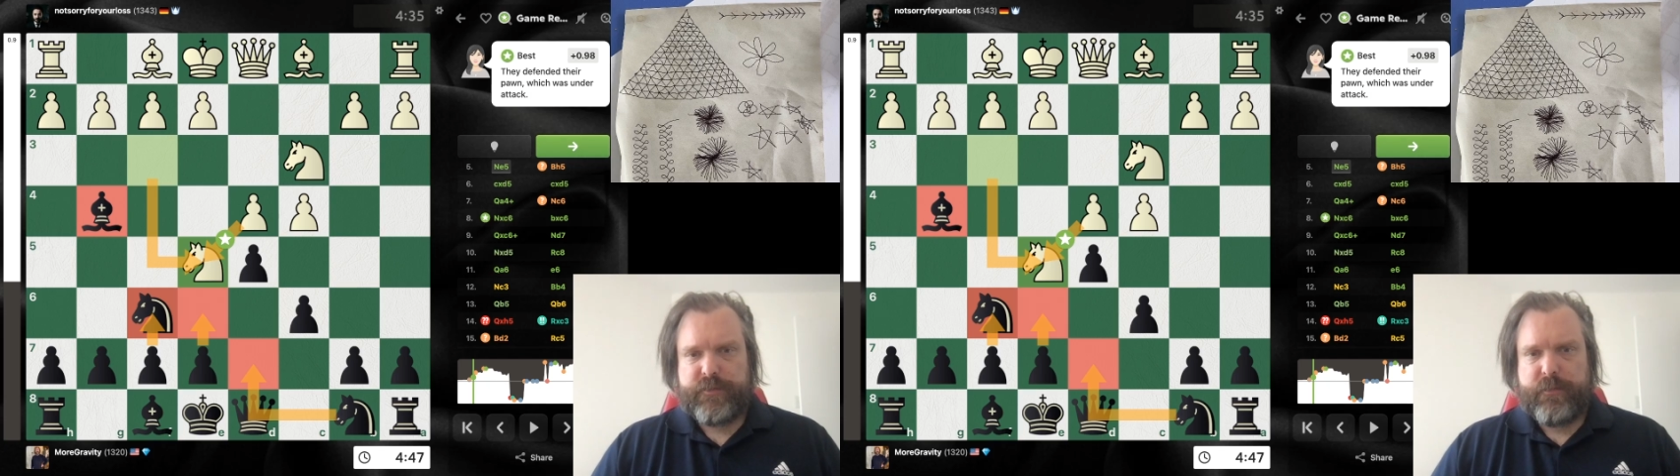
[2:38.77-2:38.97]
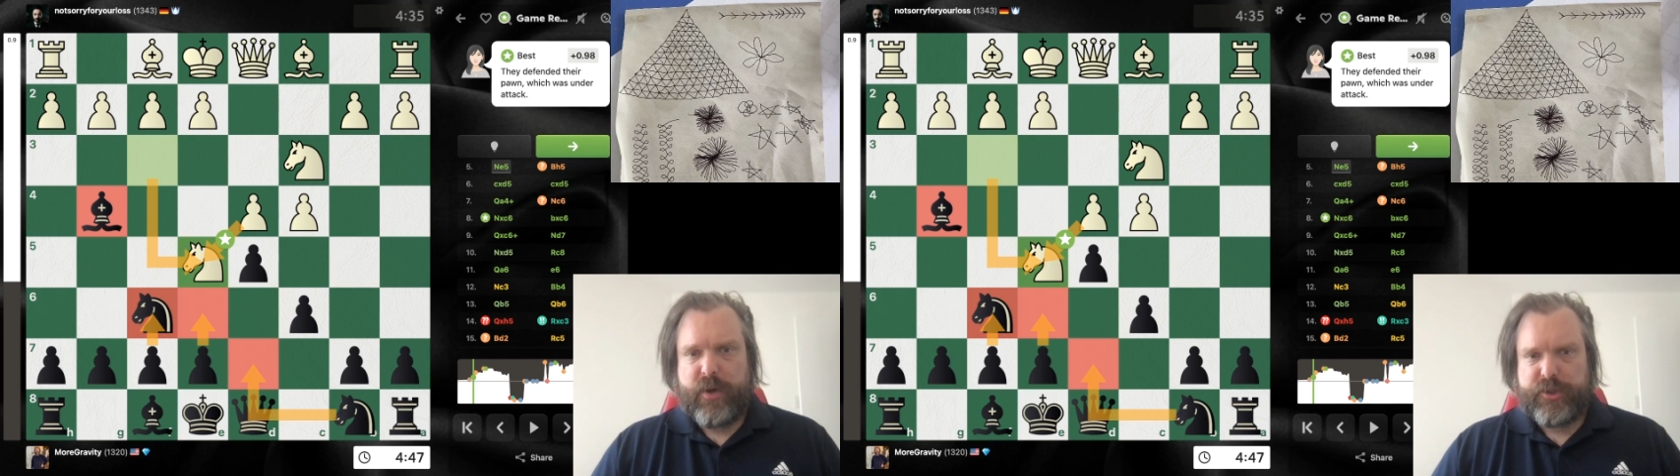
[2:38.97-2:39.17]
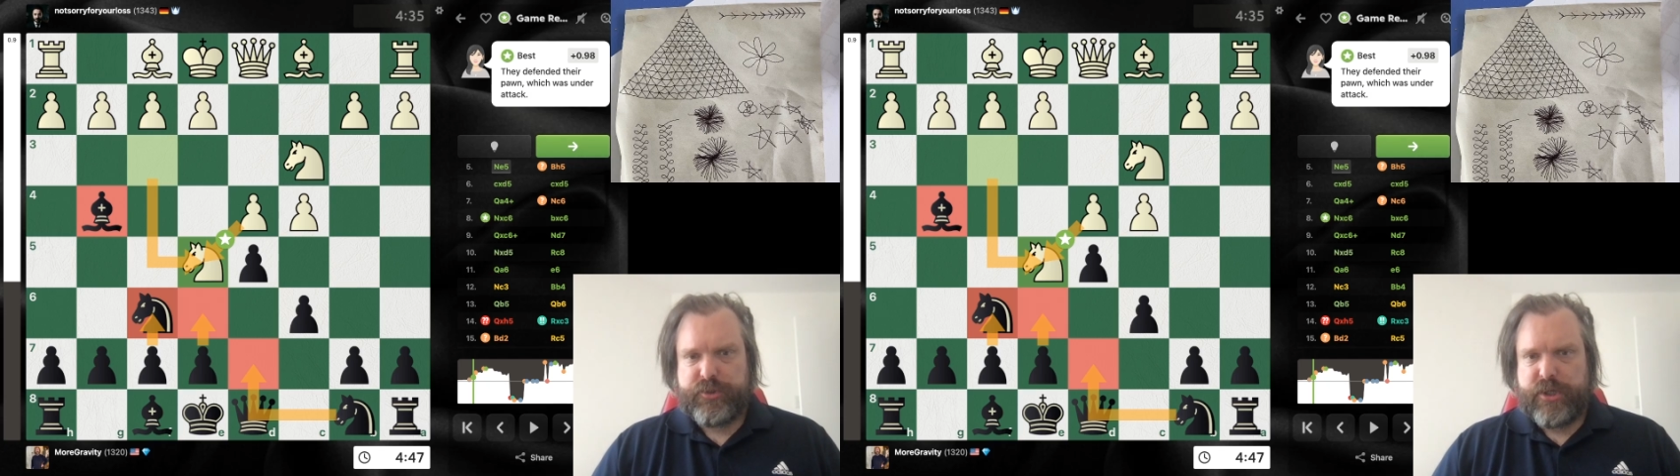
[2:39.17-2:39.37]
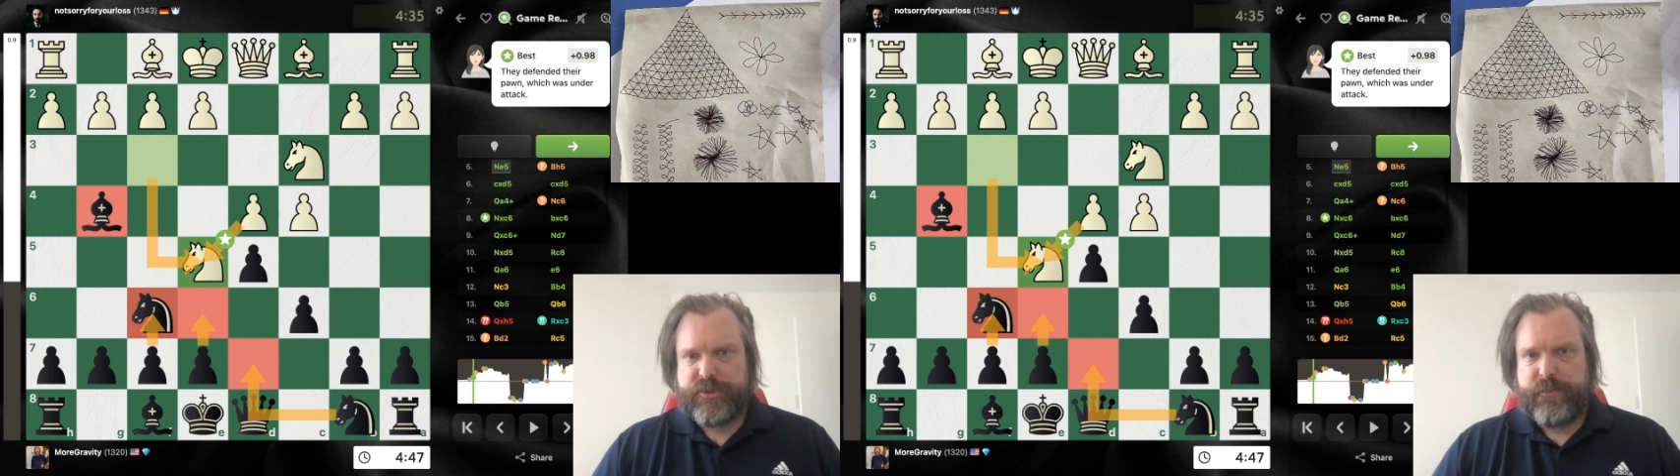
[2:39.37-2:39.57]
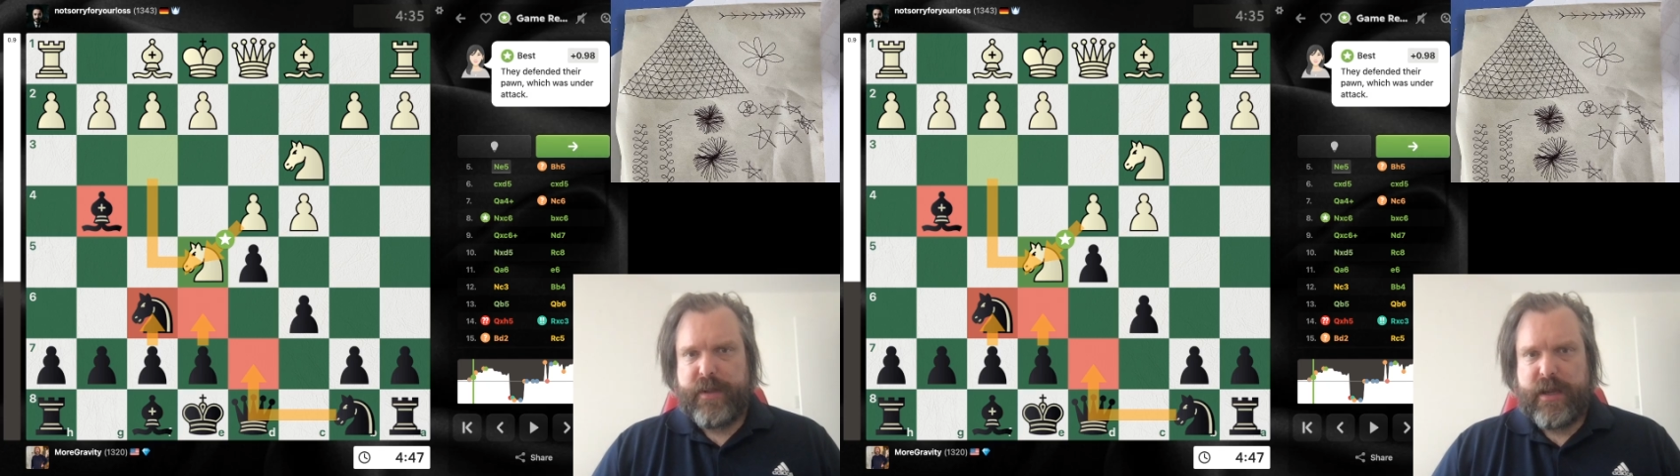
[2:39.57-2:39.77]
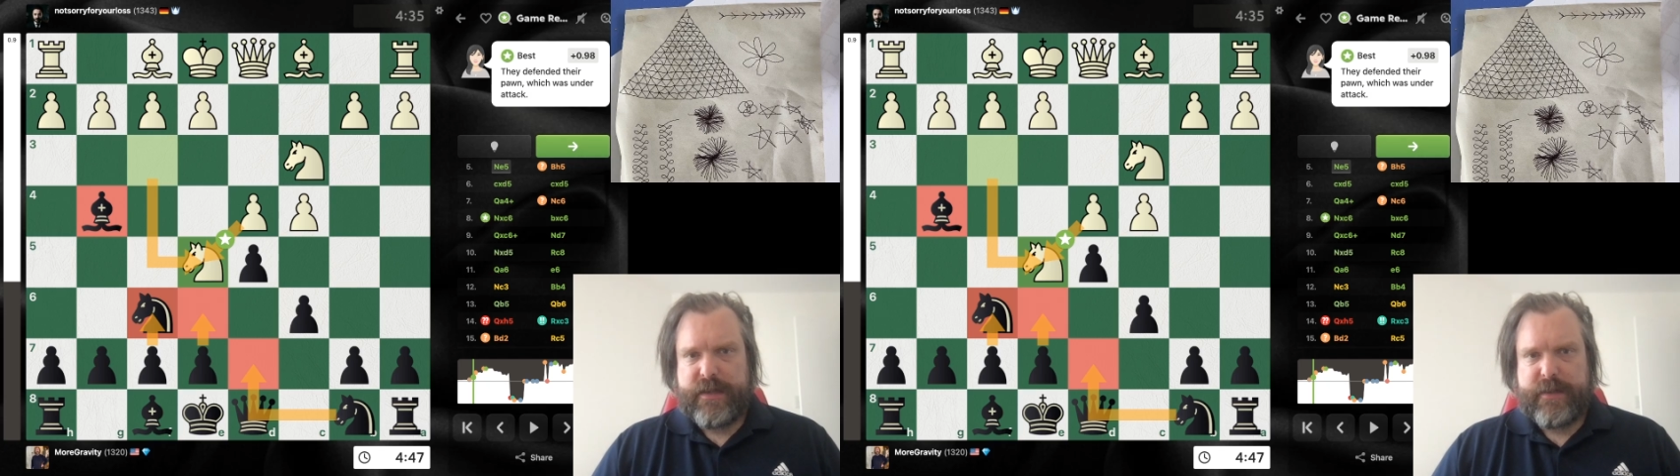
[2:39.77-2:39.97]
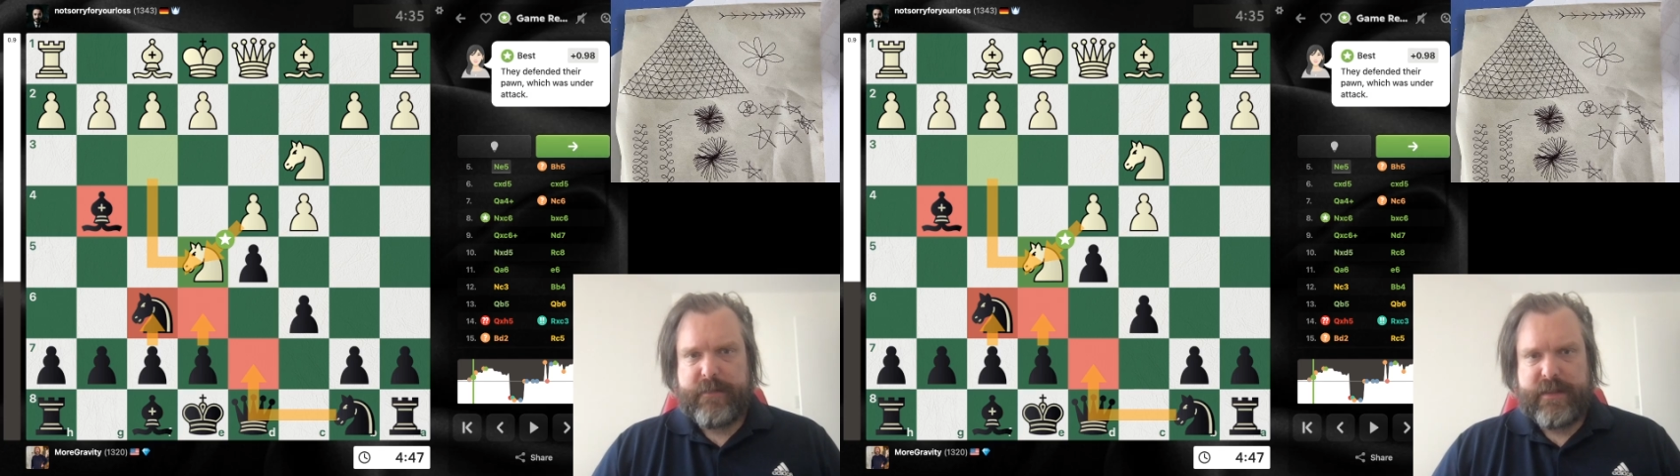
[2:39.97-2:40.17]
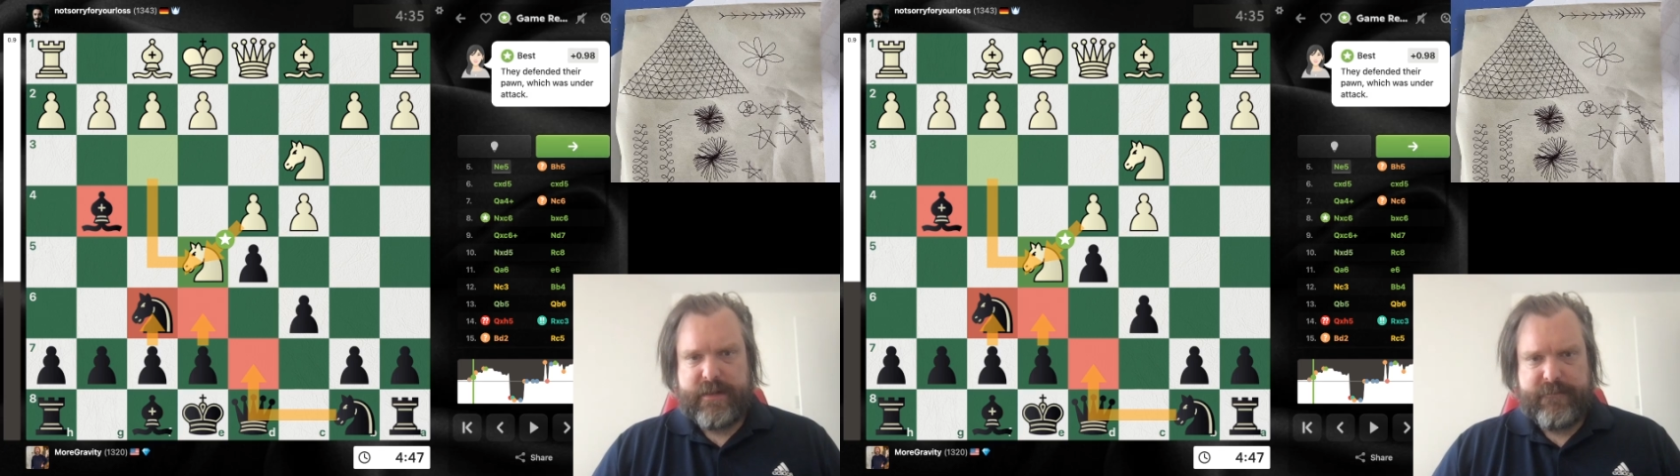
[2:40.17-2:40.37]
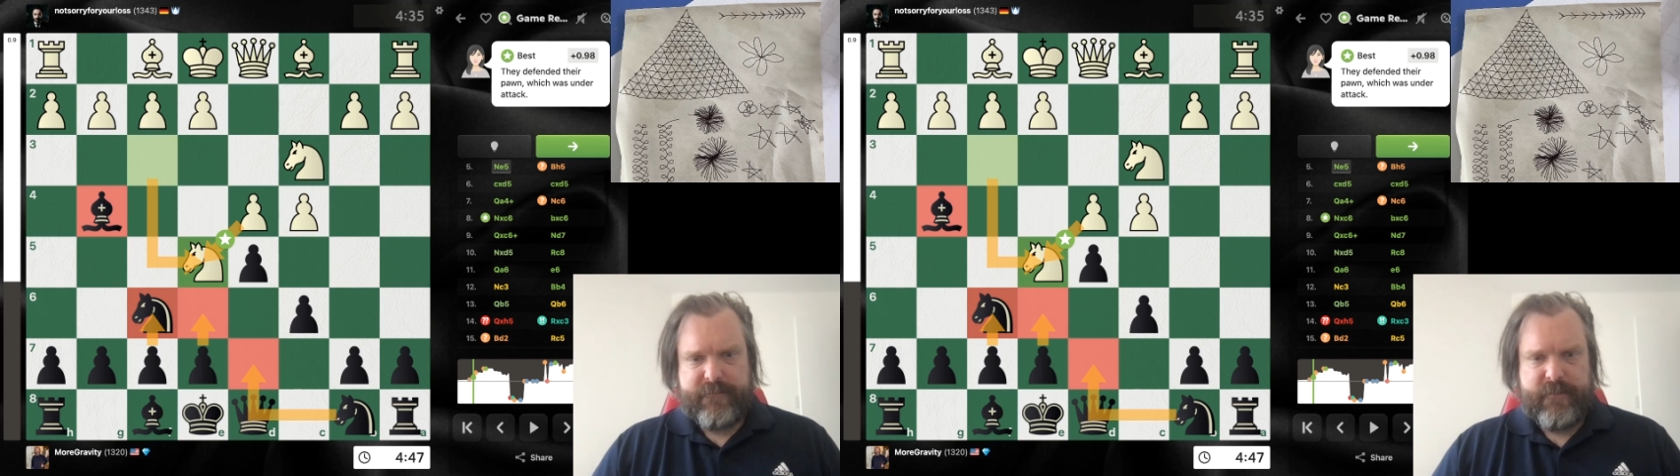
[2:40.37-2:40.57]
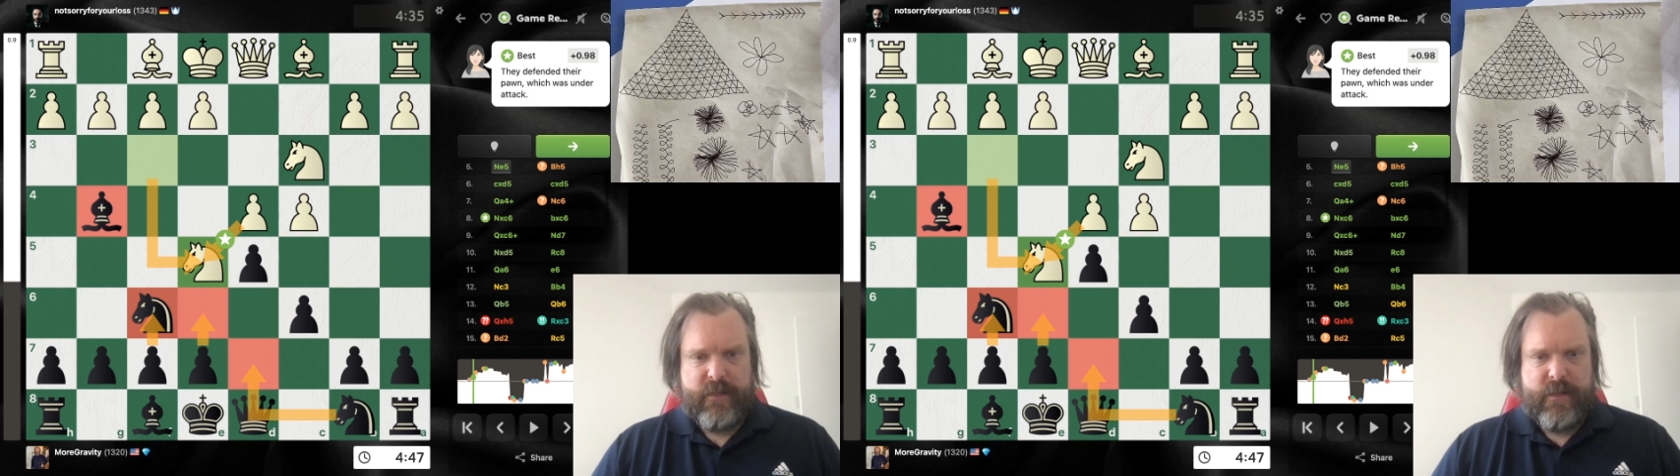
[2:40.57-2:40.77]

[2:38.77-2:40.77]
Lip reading: the pawn structure behind him, and then if